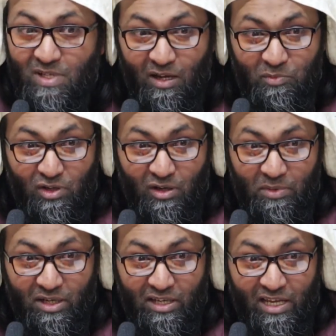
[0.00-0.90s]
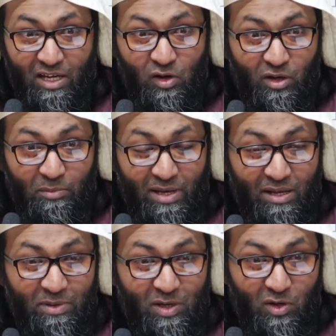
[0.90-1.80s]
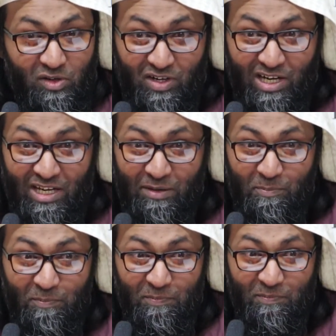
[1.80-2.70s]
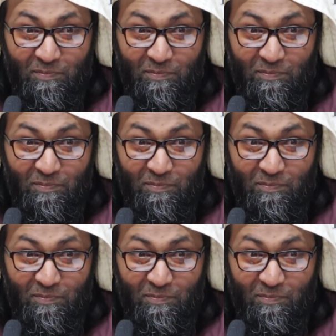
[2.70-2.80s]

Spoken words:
Abdurrahman. Can a man be called Rahim?